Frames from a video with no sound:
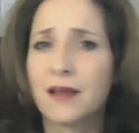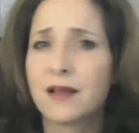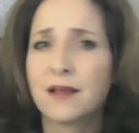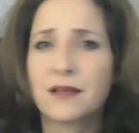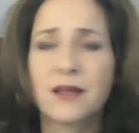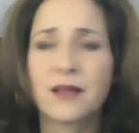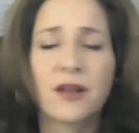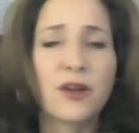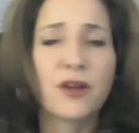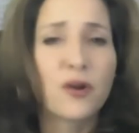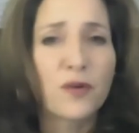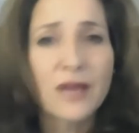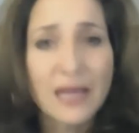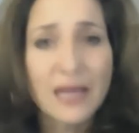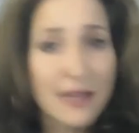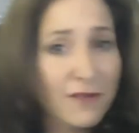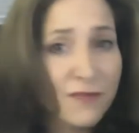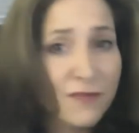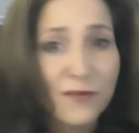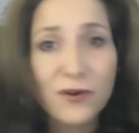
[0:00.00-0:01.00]

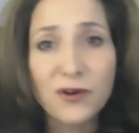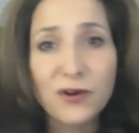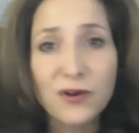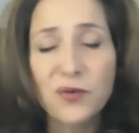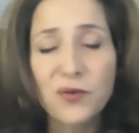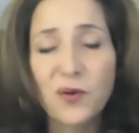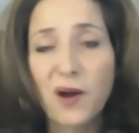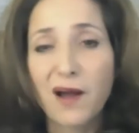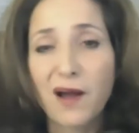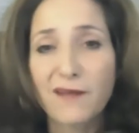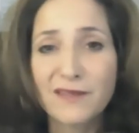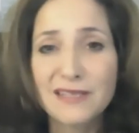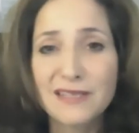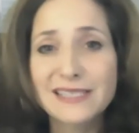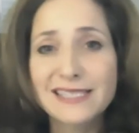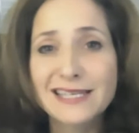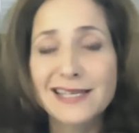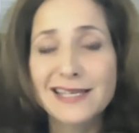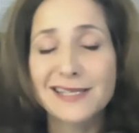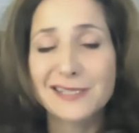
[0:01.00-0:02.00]
Kiefer, who
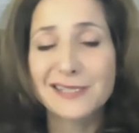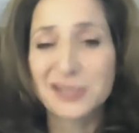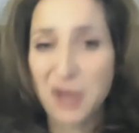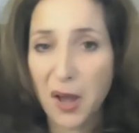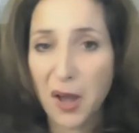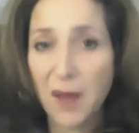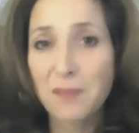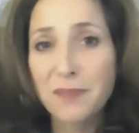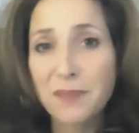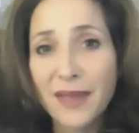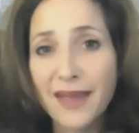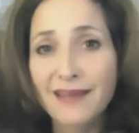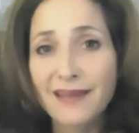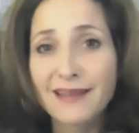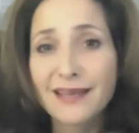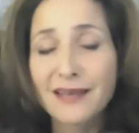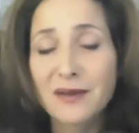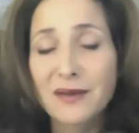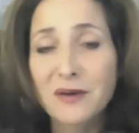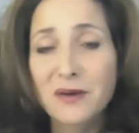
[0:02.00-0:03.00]
obviously is not
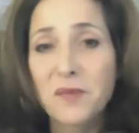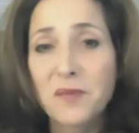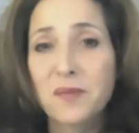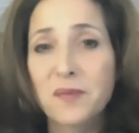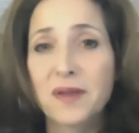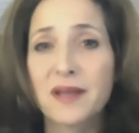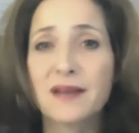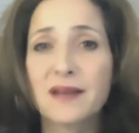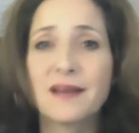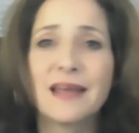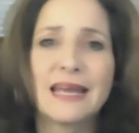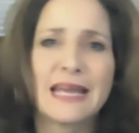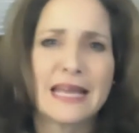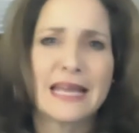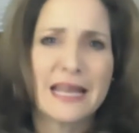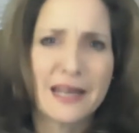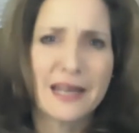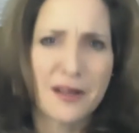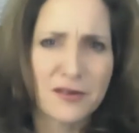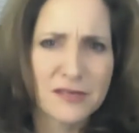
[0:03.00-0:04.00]
paleo, but
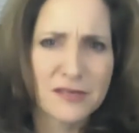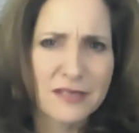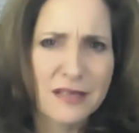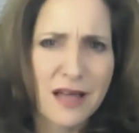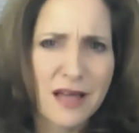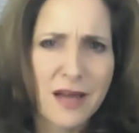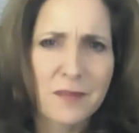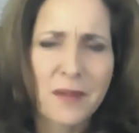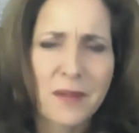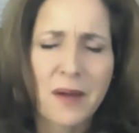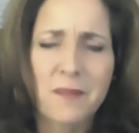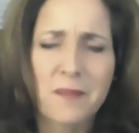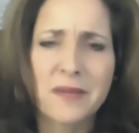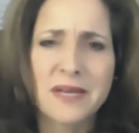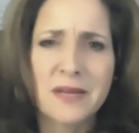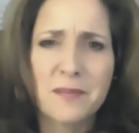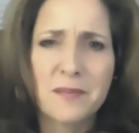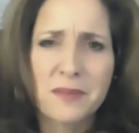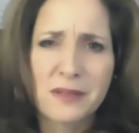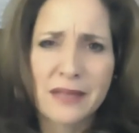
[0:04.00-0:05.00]
he knows a lot about
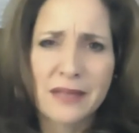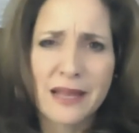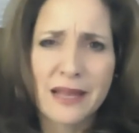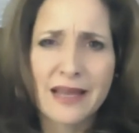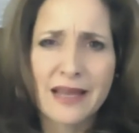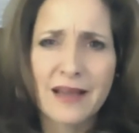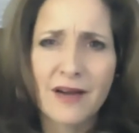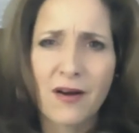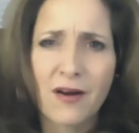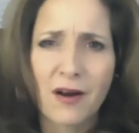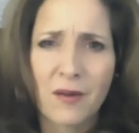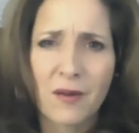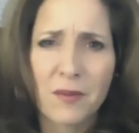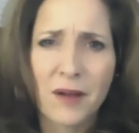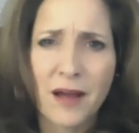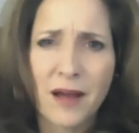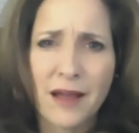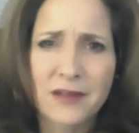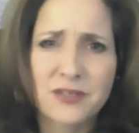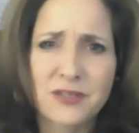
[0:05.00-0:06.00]
manipulating
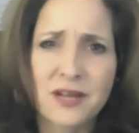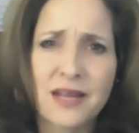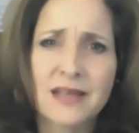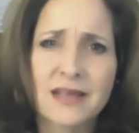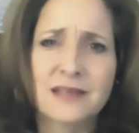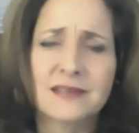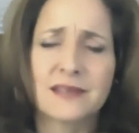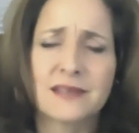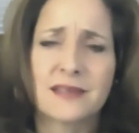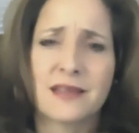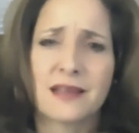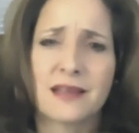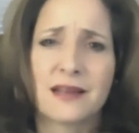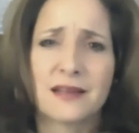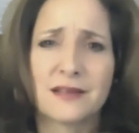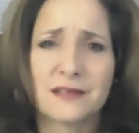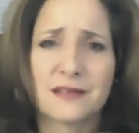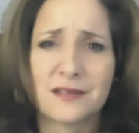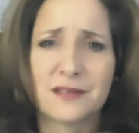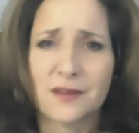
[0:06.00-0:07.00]
carbohydrates and
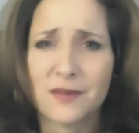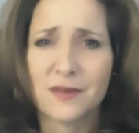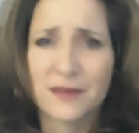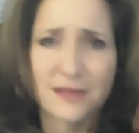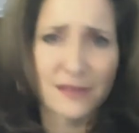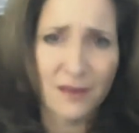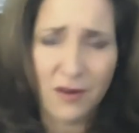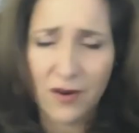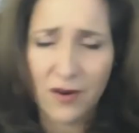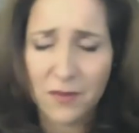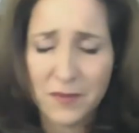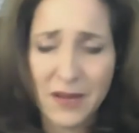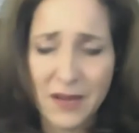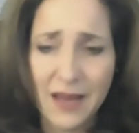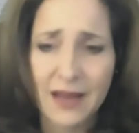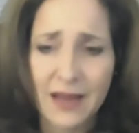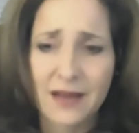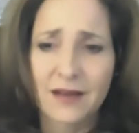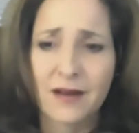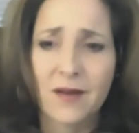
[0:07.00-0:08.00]
then doing this carb
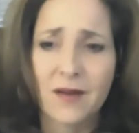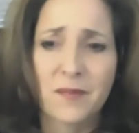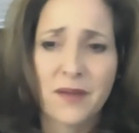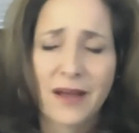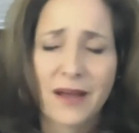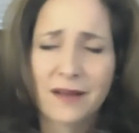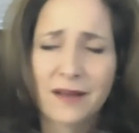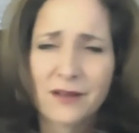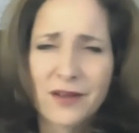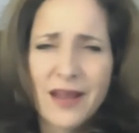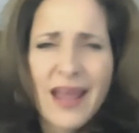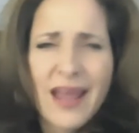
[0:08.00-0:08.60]
night and carb backload.